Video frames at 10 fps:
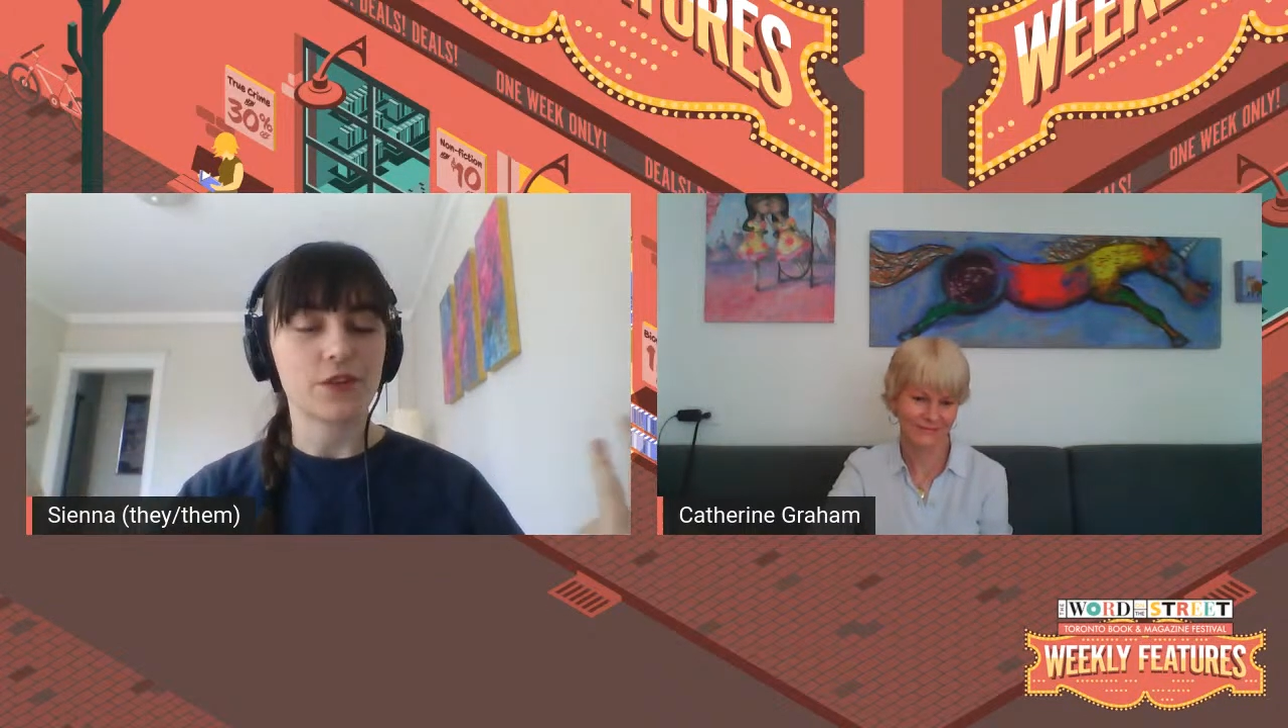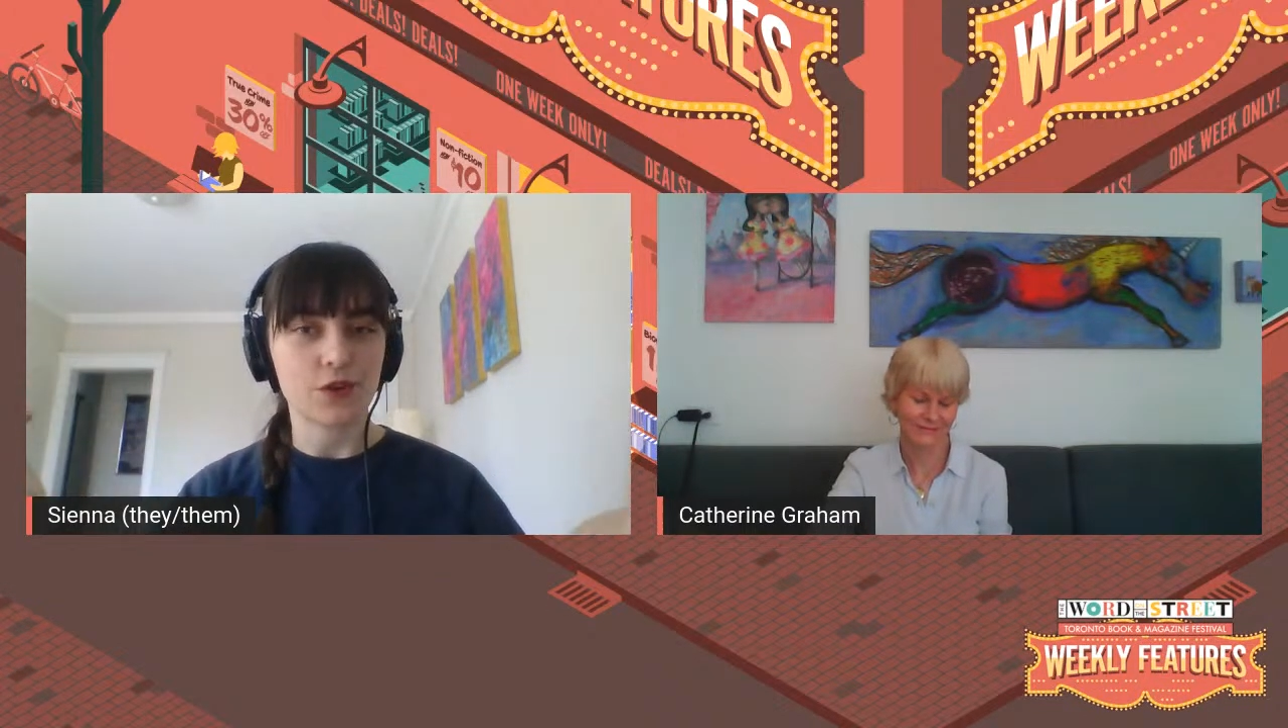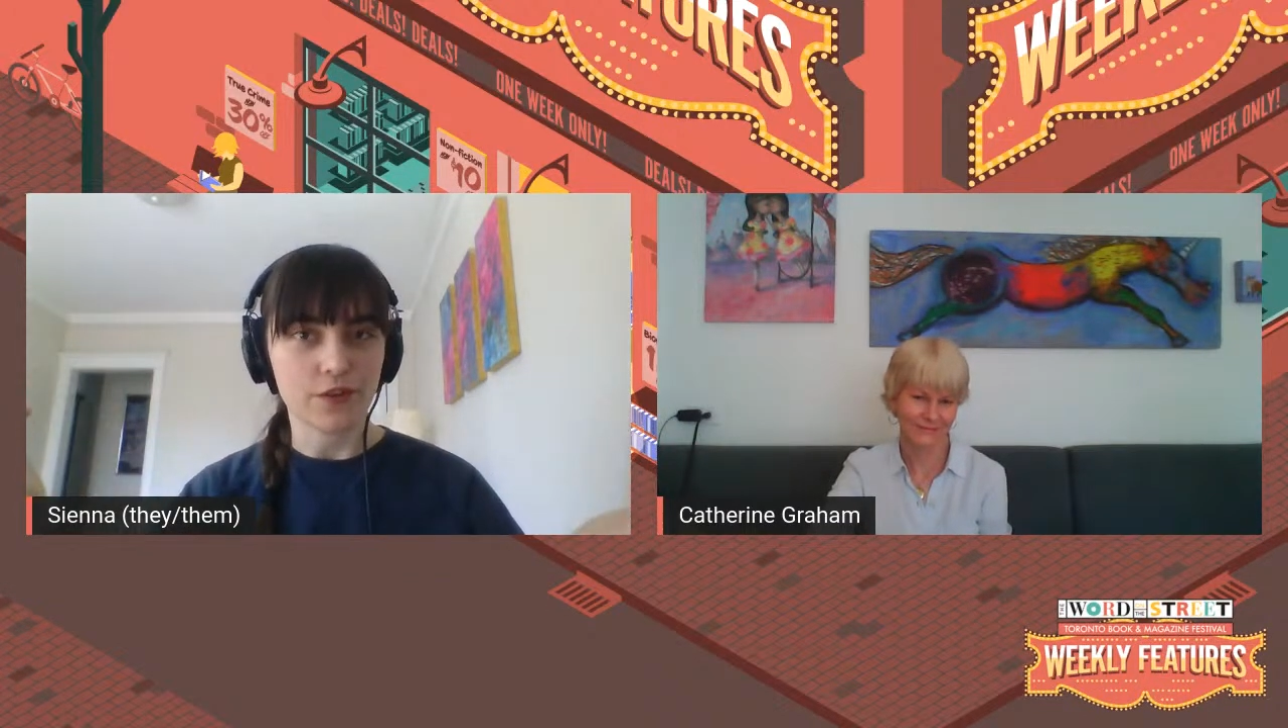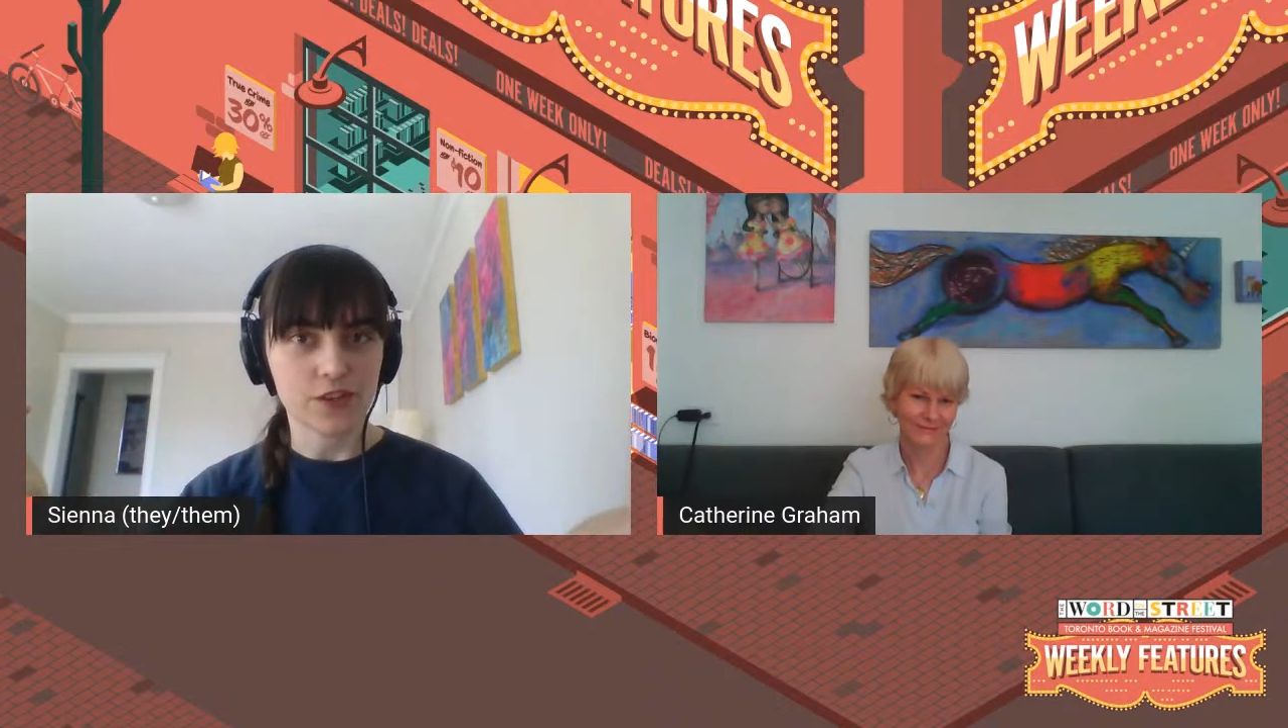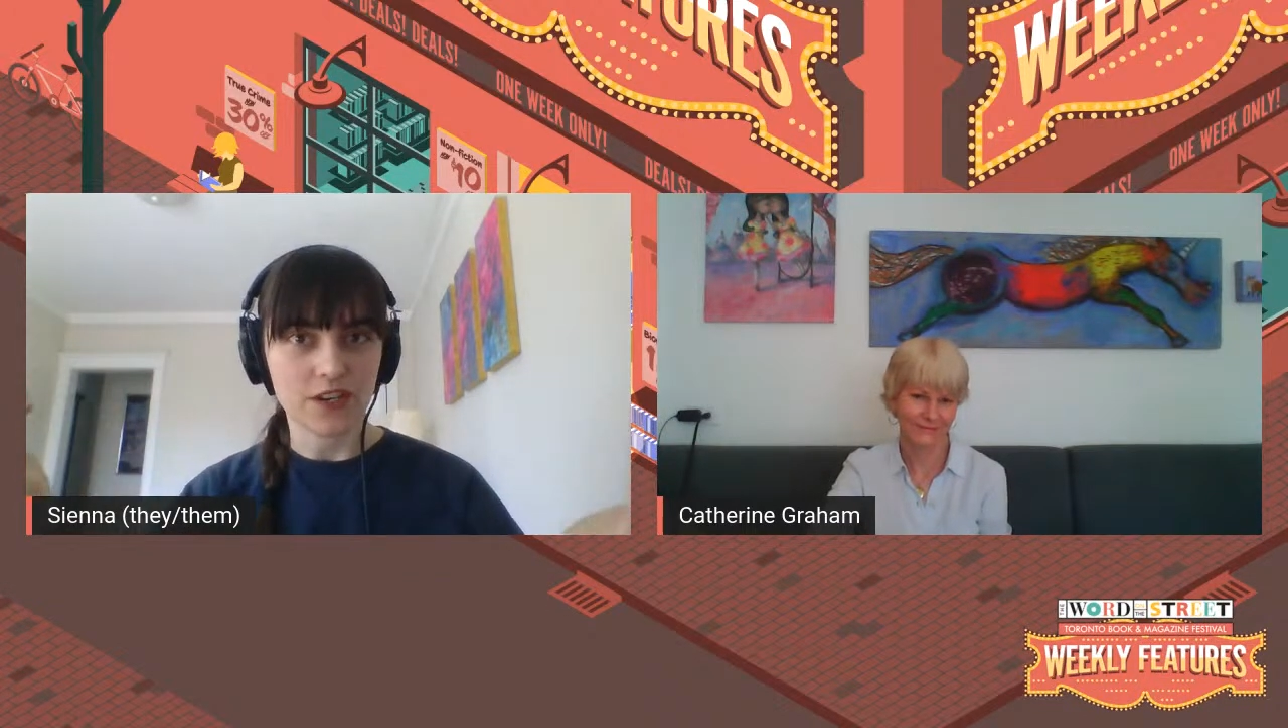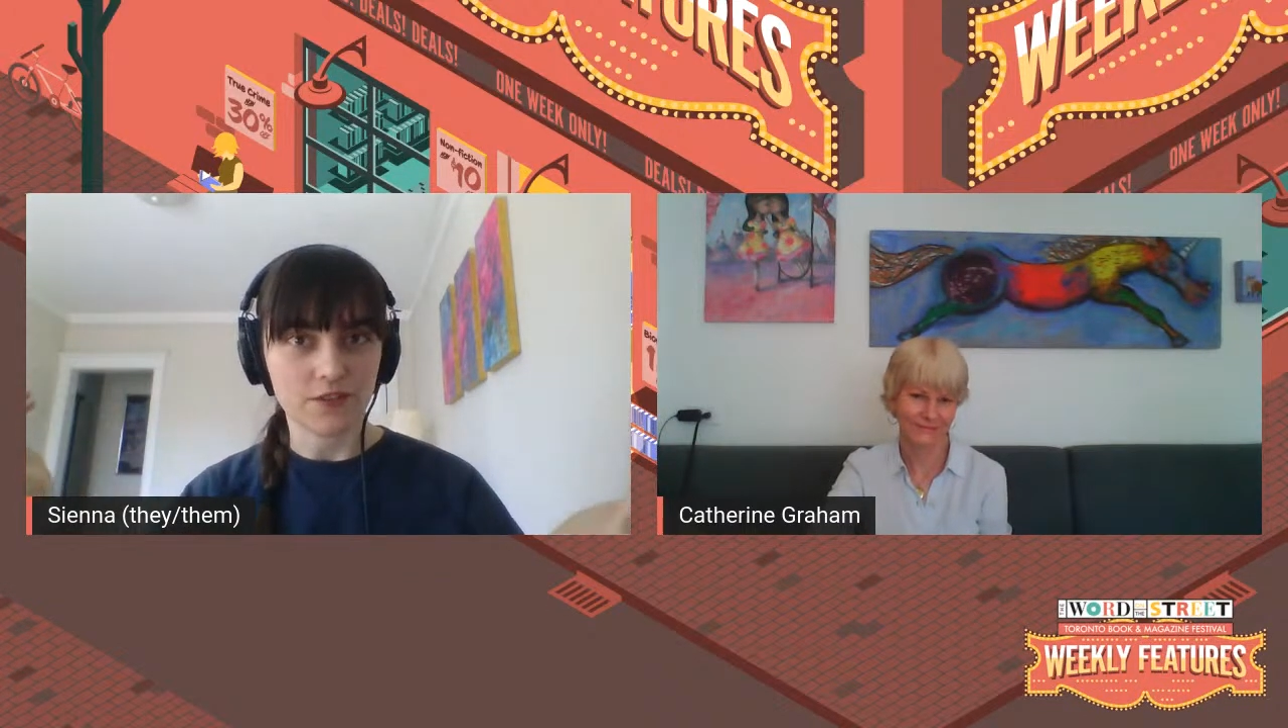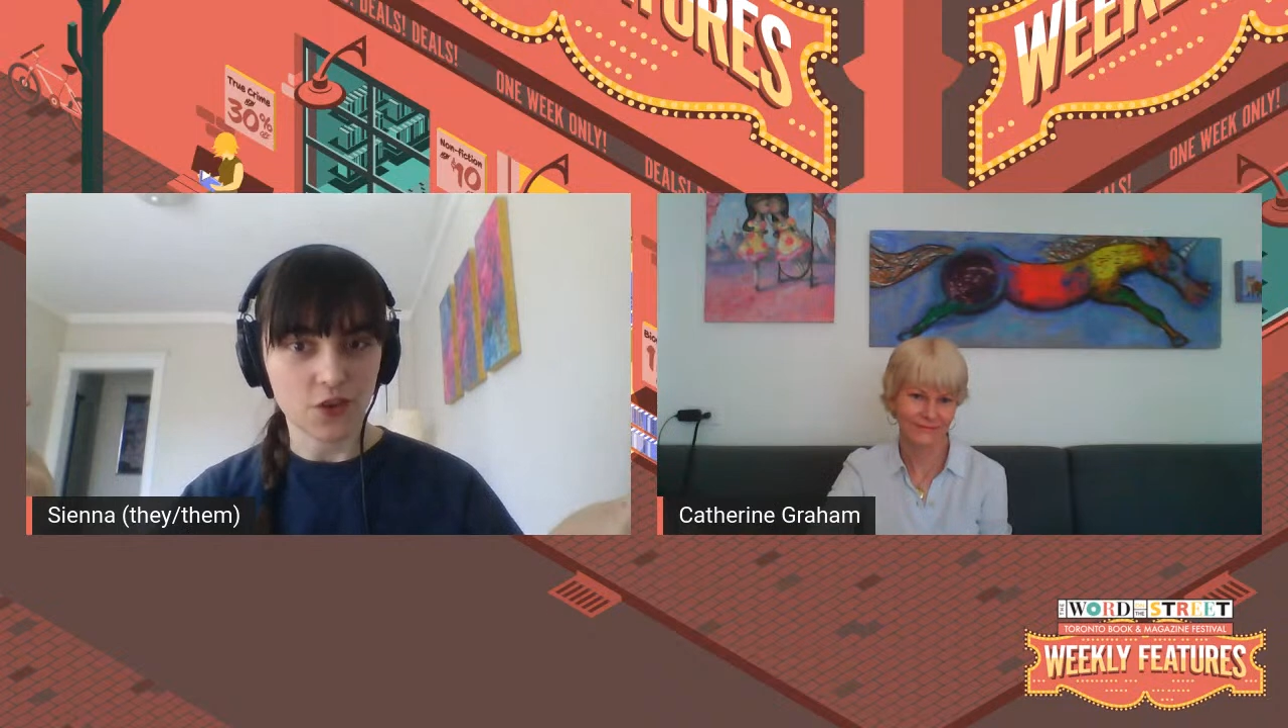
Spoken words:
the University of